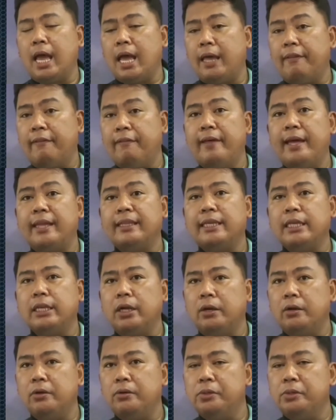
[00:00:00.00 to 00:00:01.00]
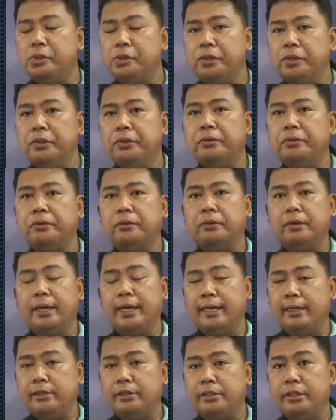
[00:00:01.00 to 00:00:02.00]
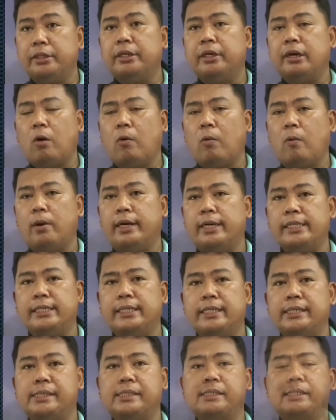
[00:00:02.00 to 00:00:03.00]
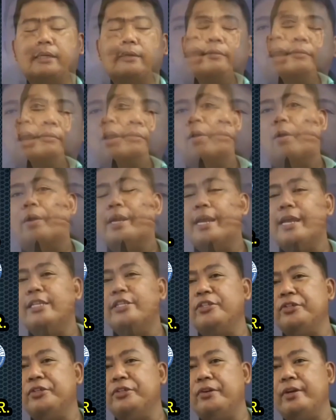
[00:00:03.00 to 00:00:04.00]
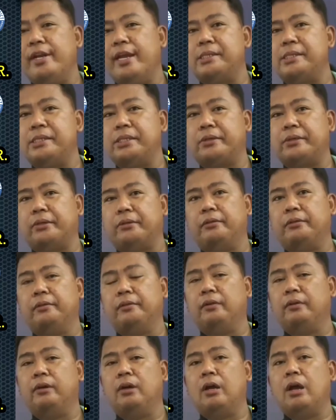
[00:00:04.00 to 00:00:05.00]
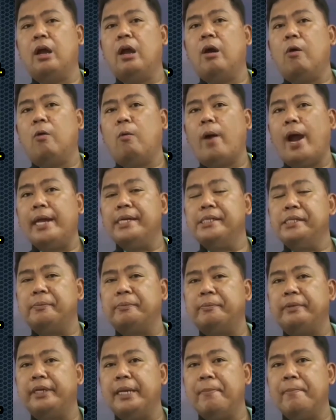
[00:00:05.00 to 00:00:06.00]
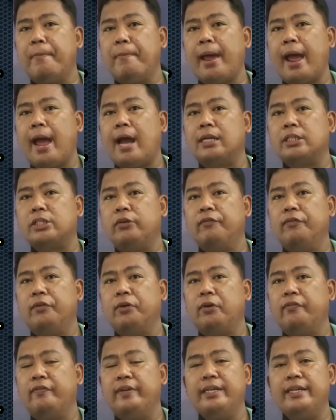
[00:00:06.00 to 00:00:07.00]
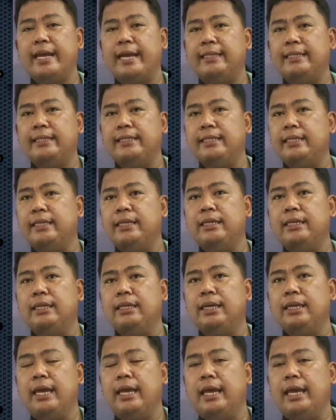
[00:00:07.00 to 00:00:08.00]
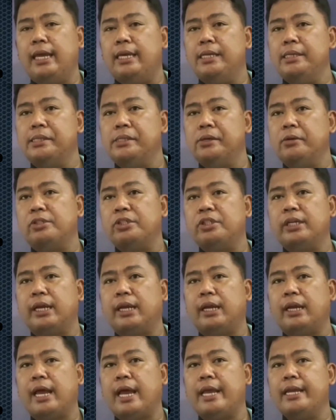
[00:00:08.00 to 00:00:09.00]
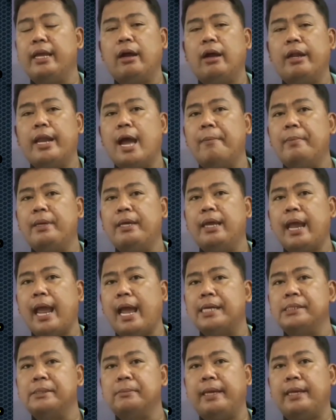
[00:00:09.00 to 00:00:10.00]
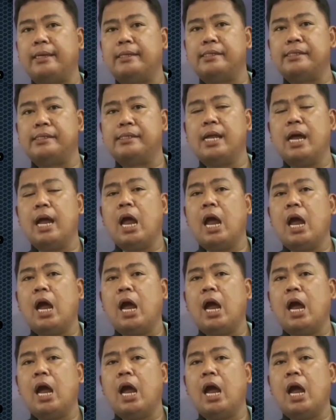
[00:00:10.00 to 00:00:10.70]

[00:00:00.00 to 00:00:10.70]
and that includes you, dear awardees. According to UNESCO, widespread impact of COVID-19 in social and economic aspects